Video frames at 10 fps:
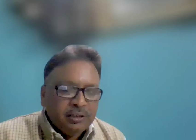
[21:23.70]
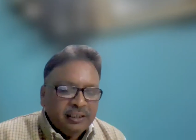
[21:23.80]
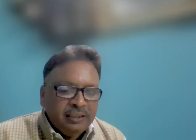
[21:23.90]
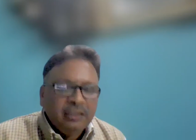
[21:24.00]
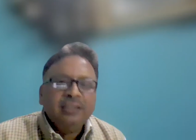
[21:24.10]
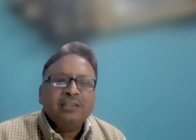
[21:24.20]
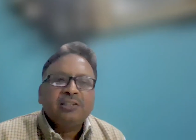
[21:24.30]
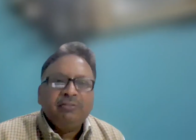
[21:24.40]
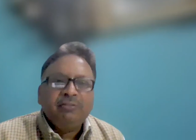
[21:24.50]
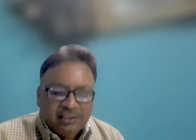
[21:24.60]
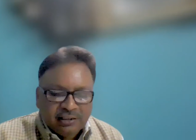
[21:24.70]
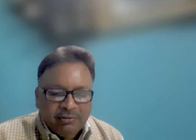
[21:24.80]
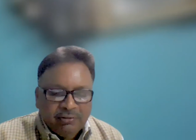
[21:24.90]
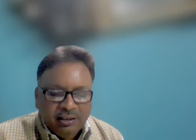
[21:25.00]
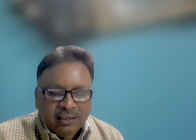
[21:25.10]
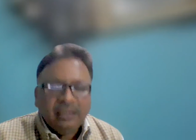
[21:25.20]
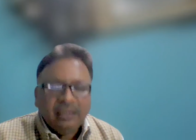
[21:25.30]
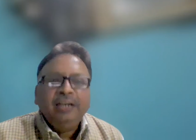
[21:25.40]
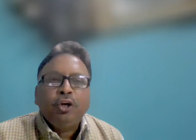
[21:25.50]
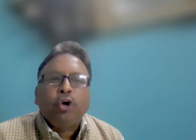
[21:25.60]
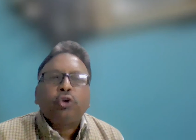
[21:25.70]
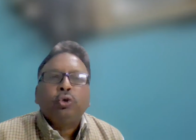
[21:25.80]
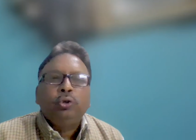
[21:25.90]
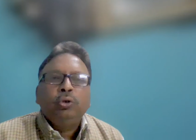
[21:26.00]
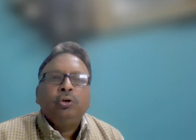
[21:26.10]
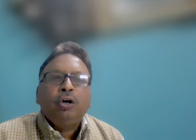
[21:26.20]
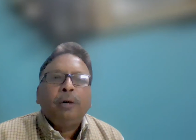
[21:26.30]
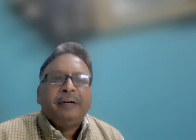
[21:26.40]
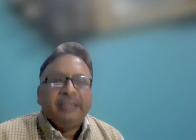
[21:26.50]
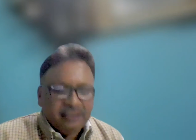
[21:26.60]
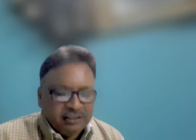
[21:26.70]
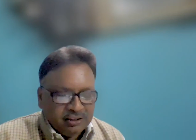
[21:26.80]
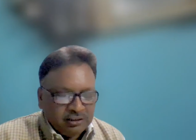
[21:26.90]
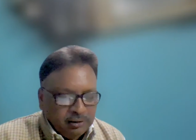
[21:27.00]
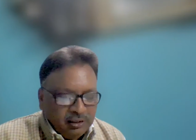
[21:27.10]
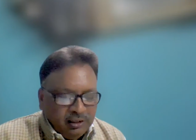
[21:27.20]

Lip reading: porting, Linux device driver, and Yocto operating system.